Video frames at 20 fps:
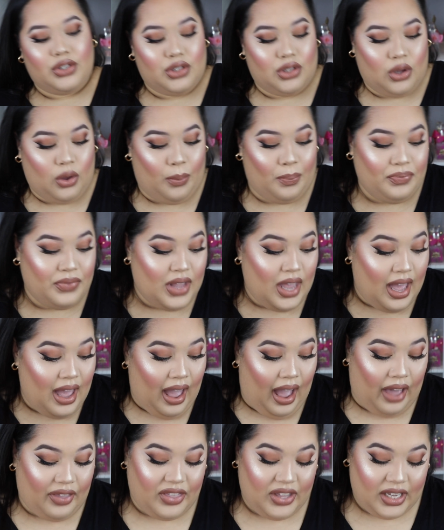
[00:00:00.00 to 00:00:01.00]
So
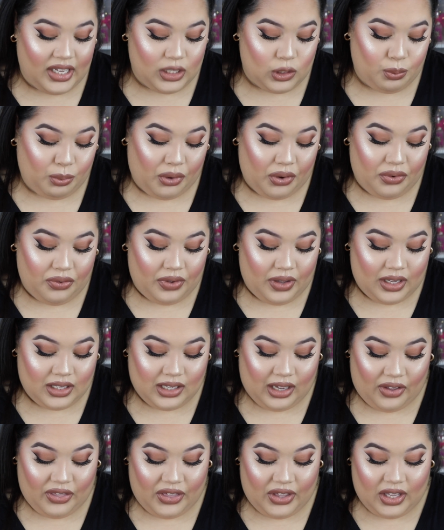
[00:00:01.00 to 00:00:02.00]
I think it's perfect.
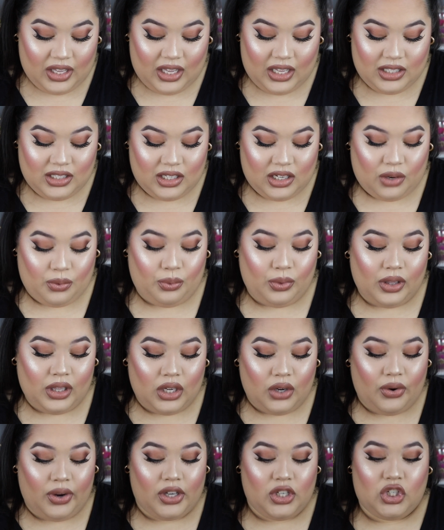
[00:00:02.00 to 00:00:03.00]
I think he did a really
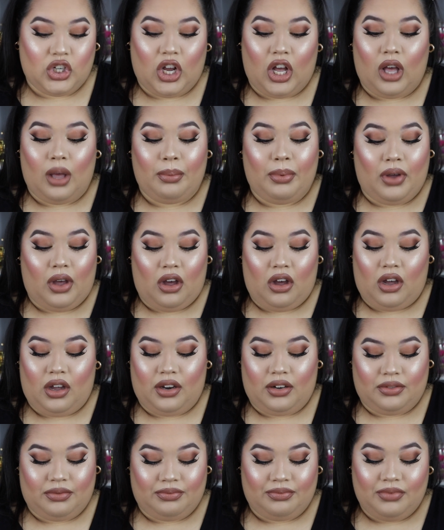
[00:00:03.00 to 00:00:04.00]
great job
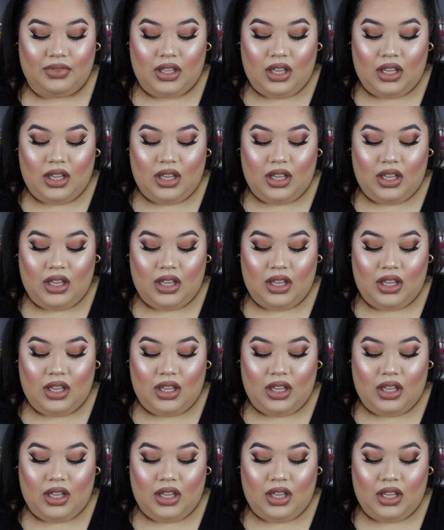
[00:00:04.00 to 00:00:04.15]
on